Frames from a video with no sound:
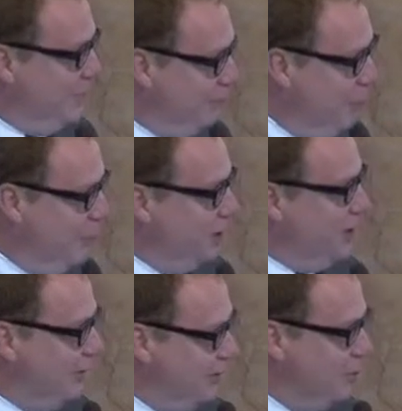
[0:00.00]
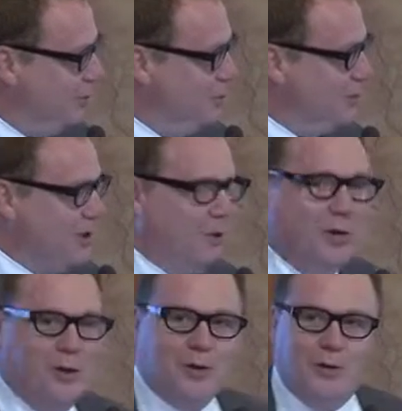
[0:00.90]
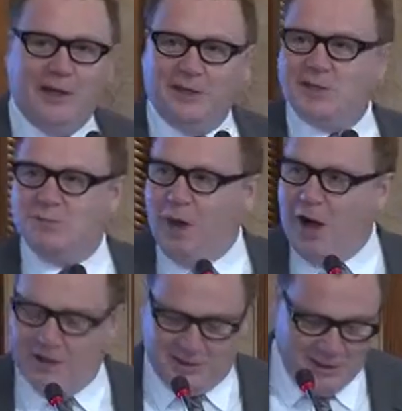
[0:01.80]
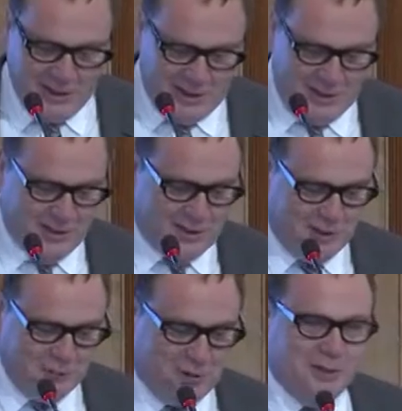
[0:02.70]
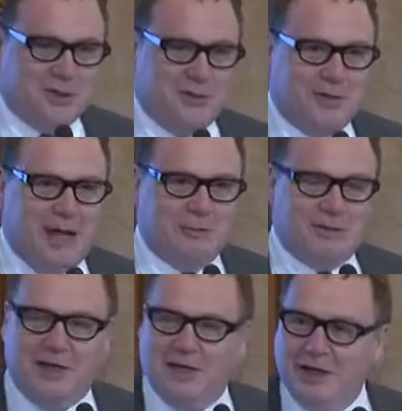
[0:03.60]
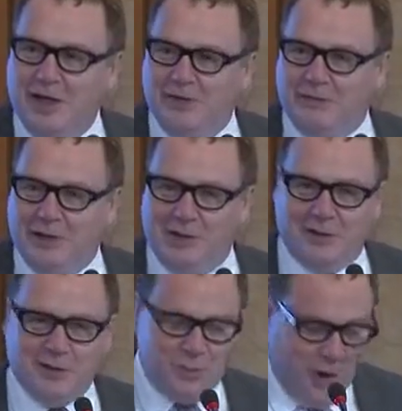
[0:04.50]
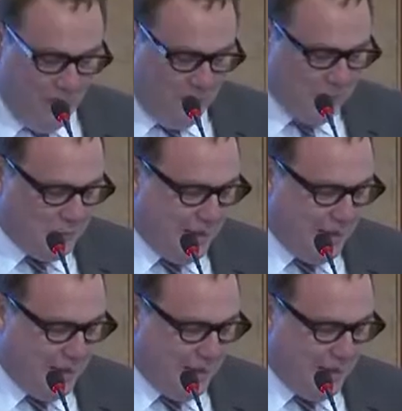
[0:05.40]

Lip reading: of the road, which I thought was also quite a smart solution. So that was very good as well.